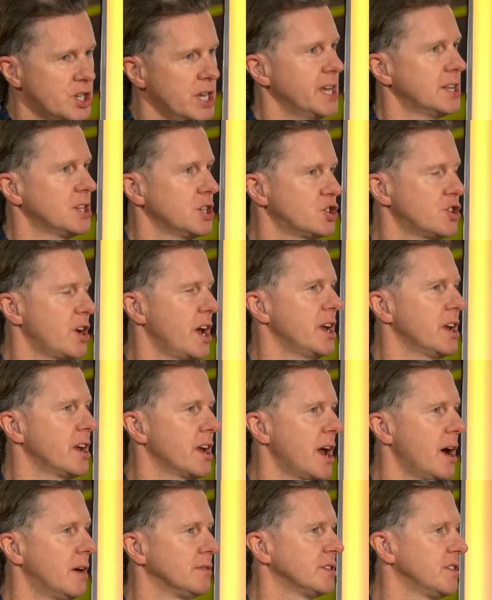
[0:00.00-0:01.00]
see at the
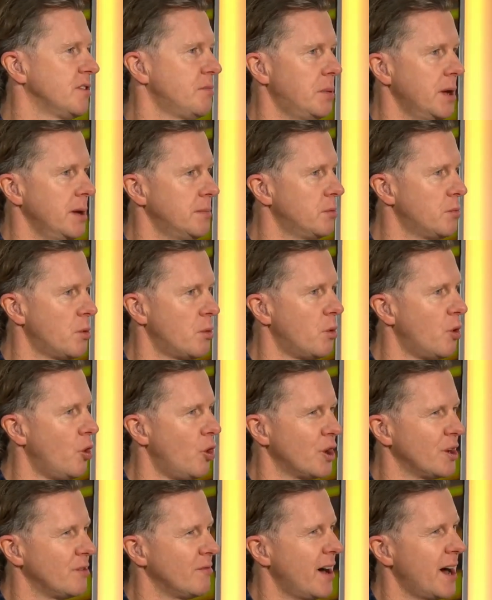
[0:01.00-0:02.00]
training grounds, and if people were
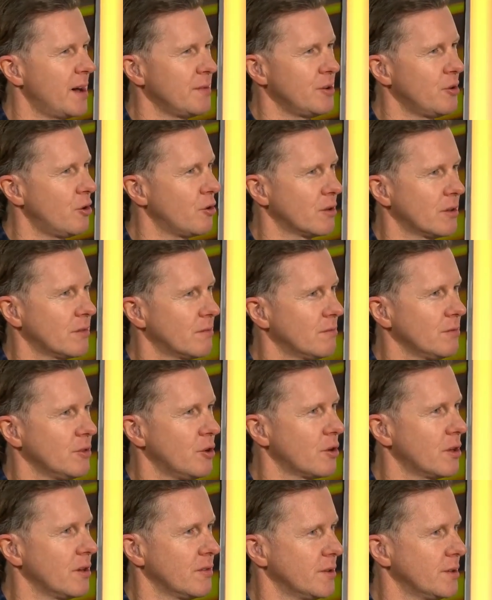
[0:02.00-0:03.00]
walking around and not
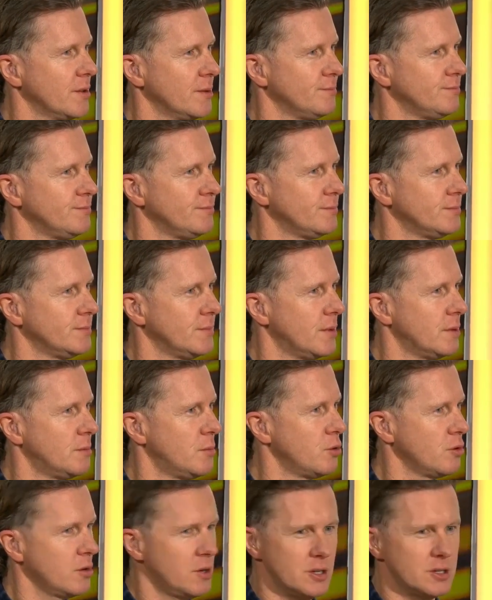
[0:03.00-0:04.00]
not giving a
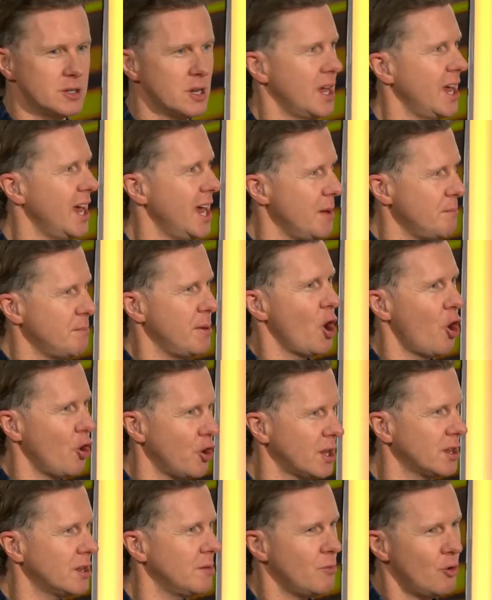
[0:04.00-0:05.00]
monkeys. He'd eh, be
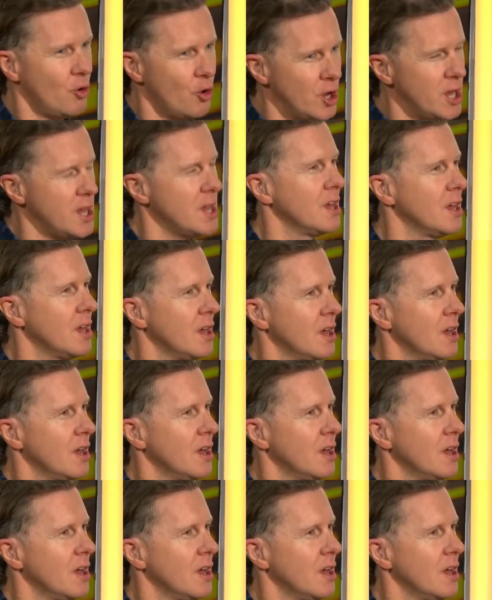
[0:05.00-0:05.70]
on at them. Oi. The, the